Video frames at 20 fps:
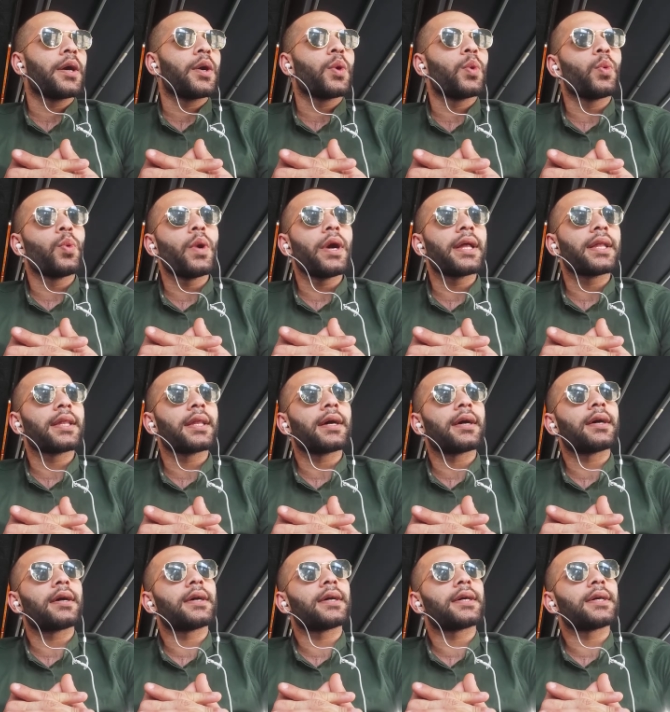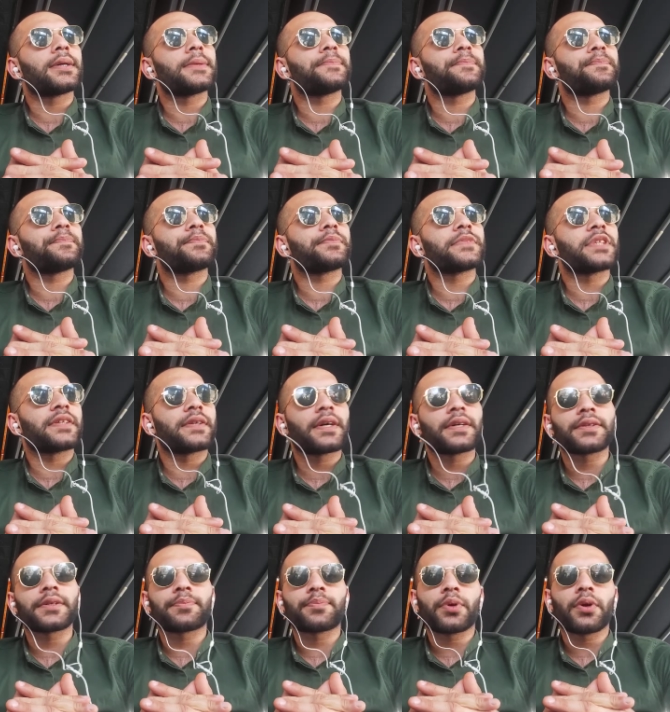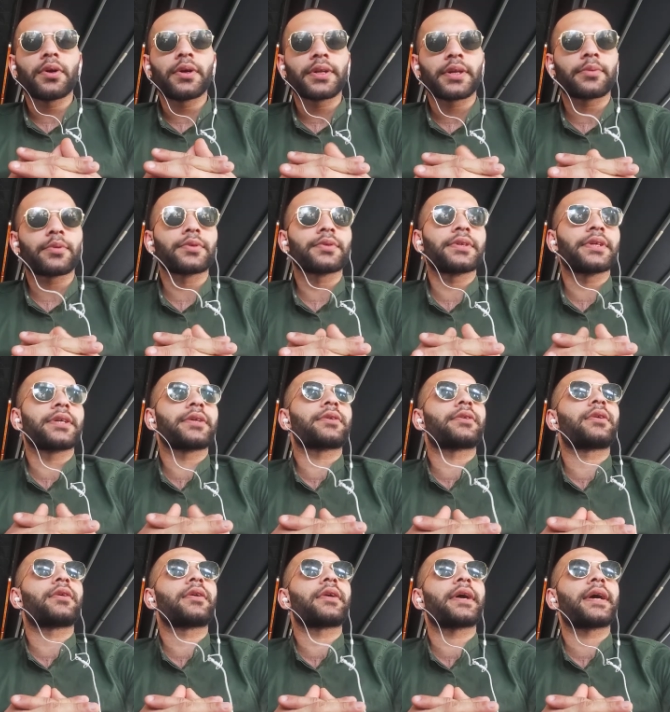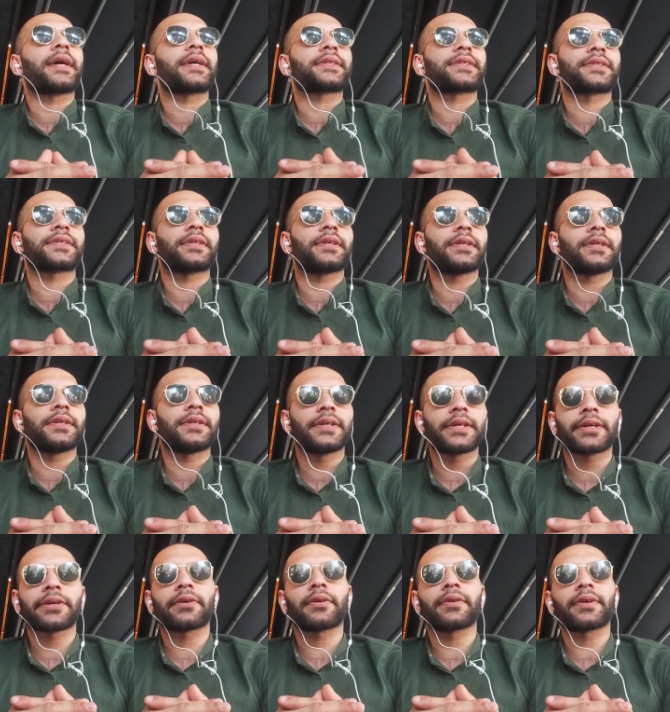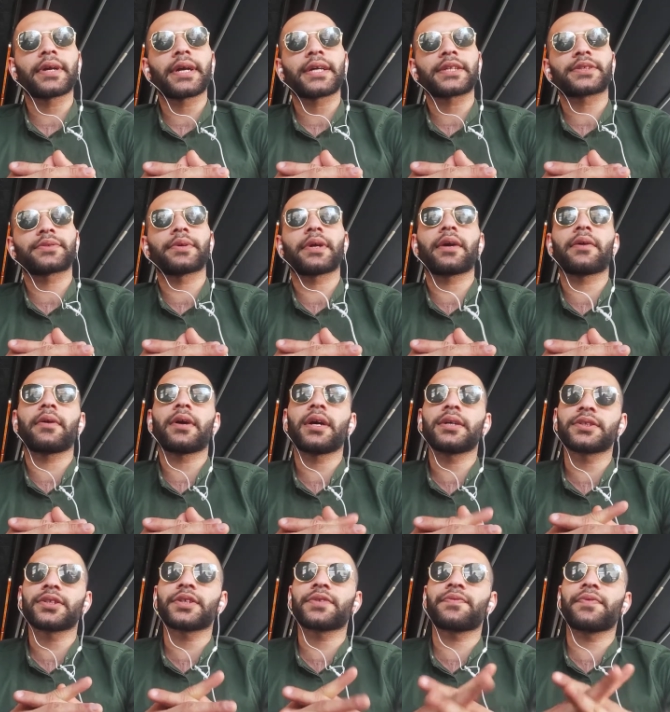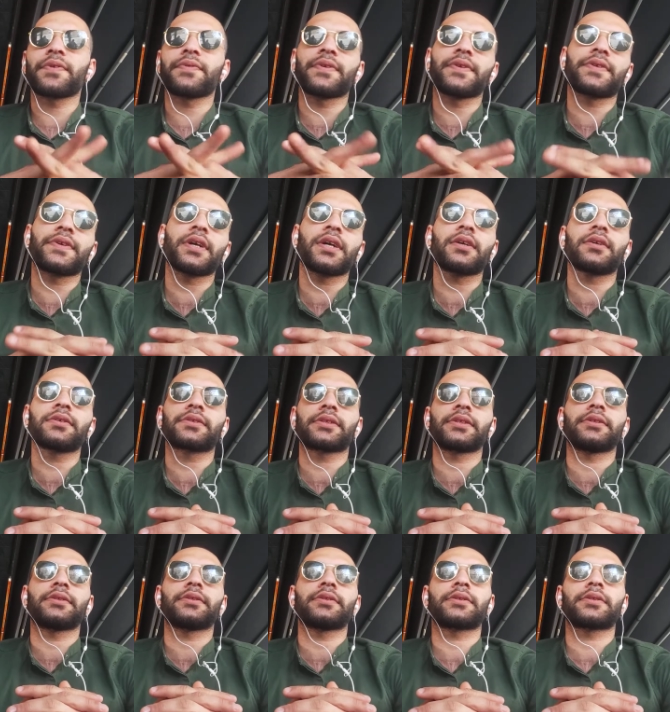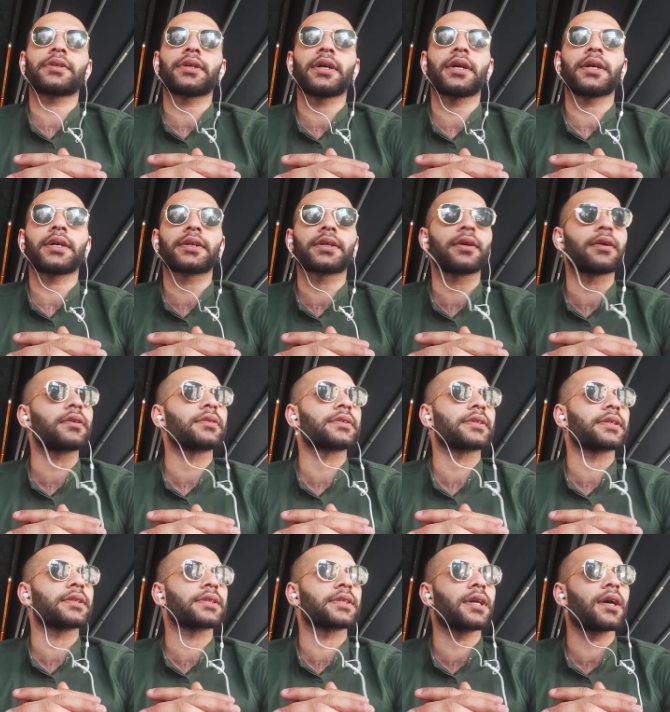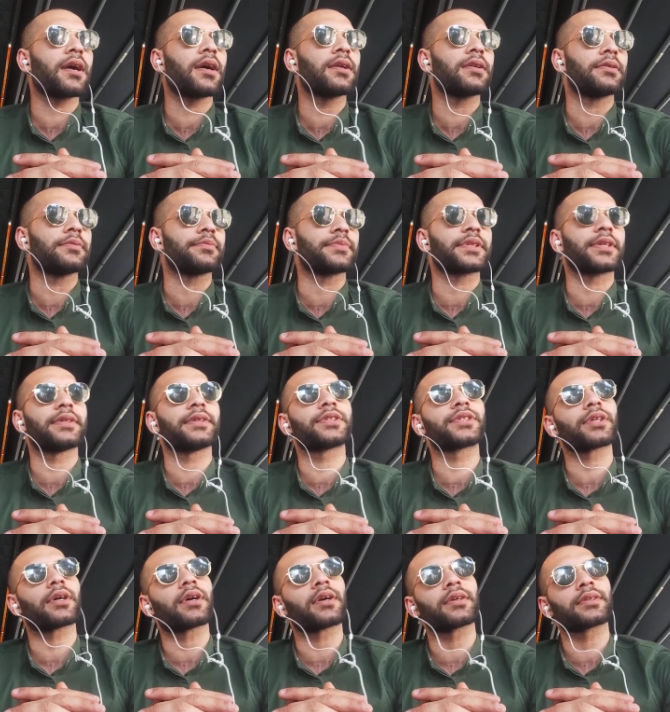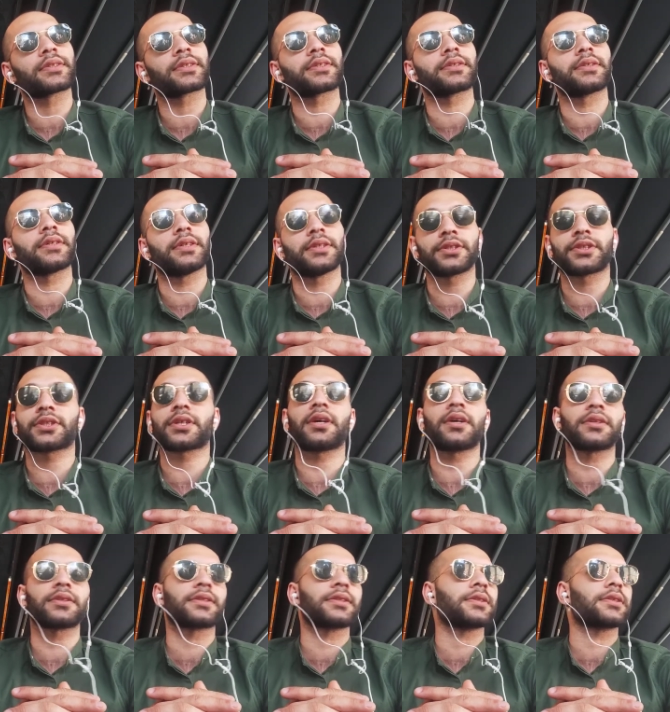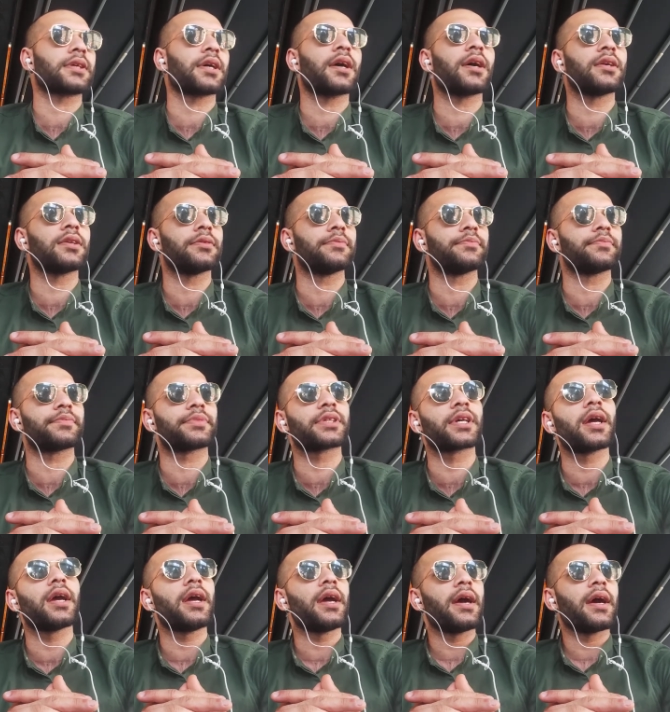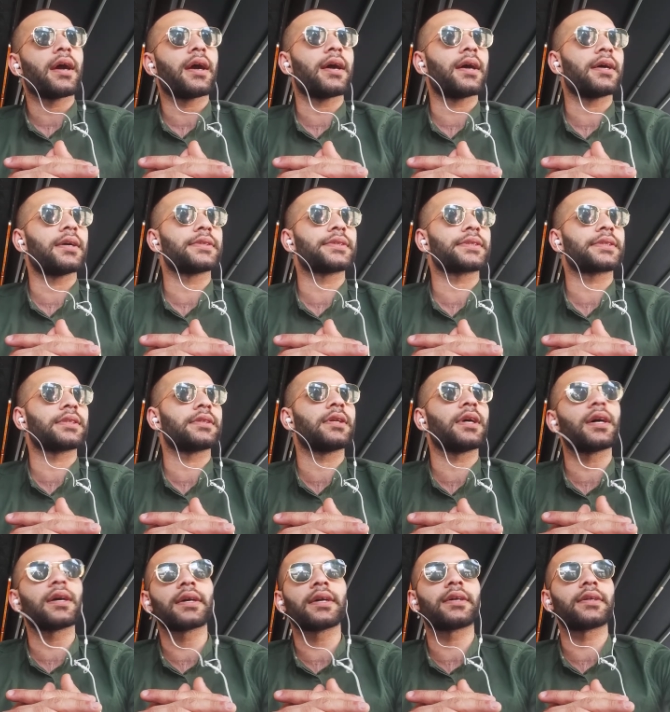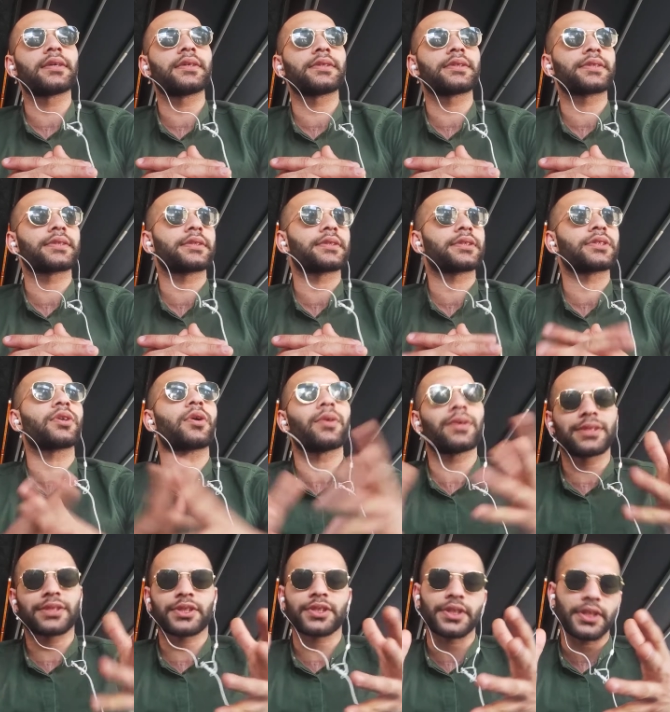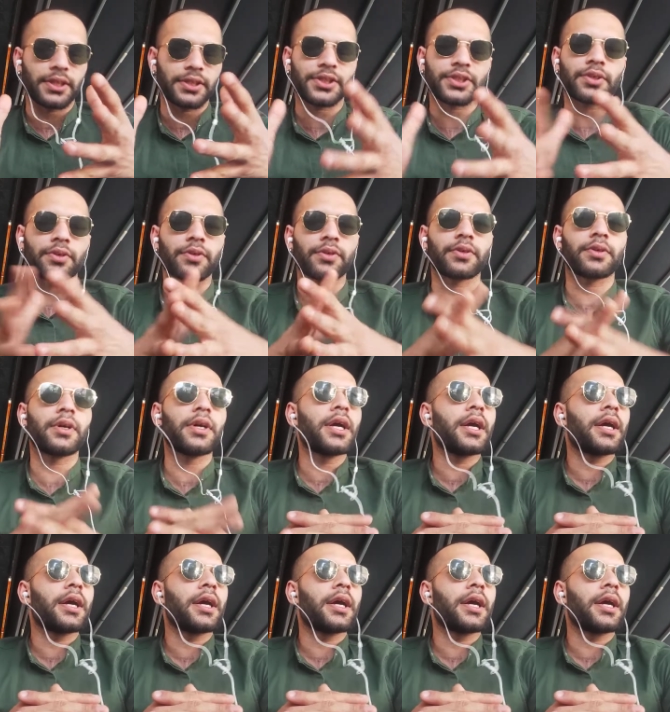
Well, another point about neocortex. In neocortex we have 150,000 cortical columns, and each cortical column has layers, so